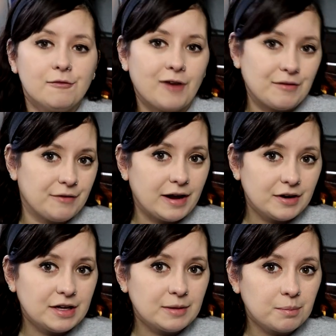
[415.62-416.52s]

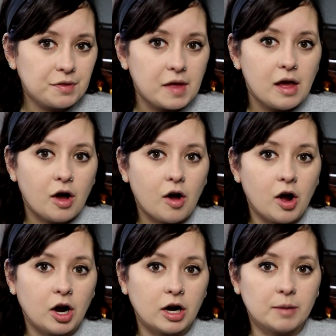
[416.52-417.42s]
Vivariums
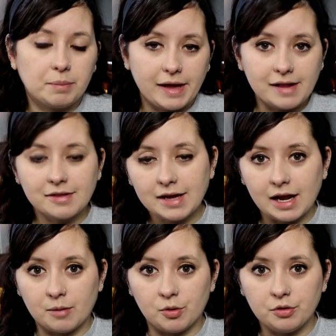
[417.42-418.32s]
are plants and
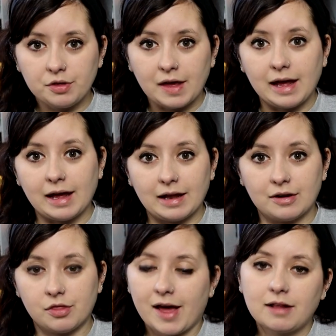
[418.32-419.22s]
animals,
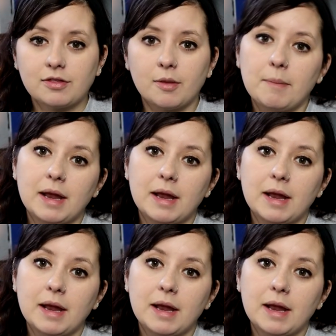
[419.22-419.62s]
and that's the